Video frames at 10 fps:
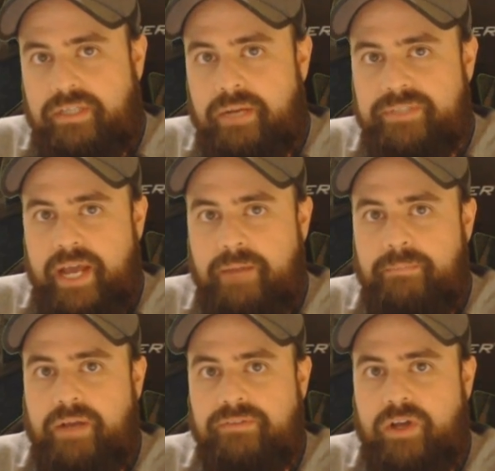Comes down,
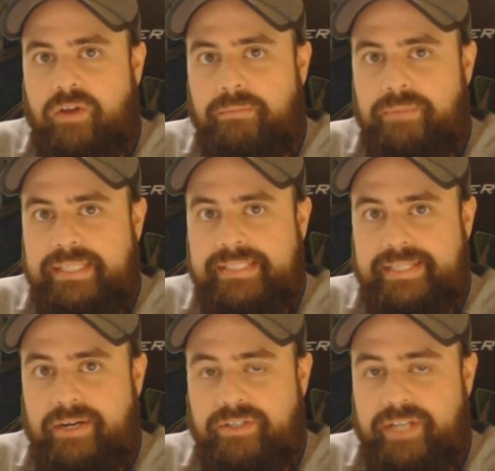buffs all the beasts in
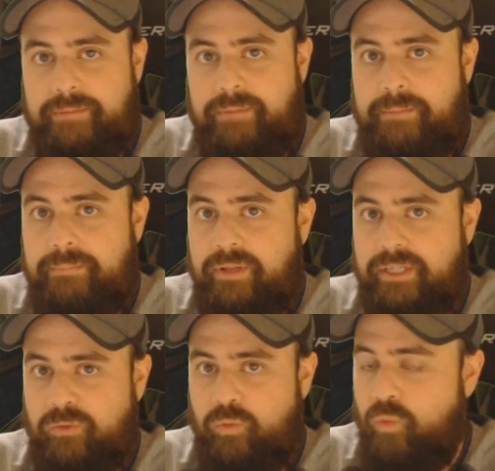our deck by
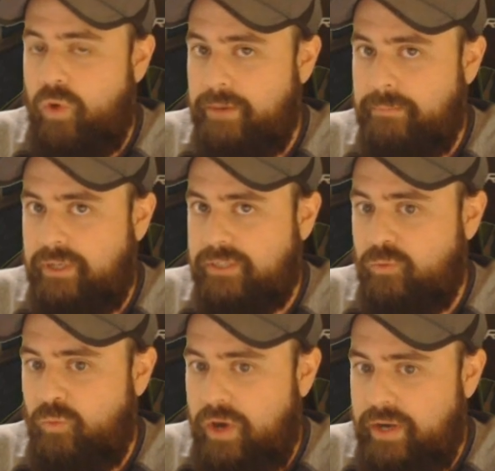
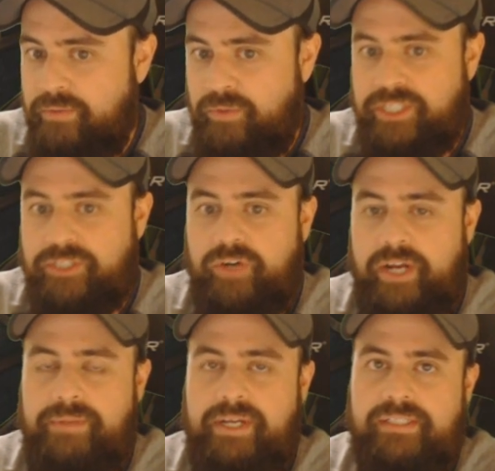+1/+1, which is
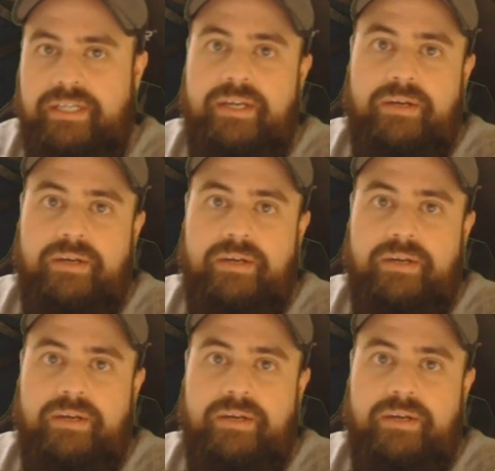great because,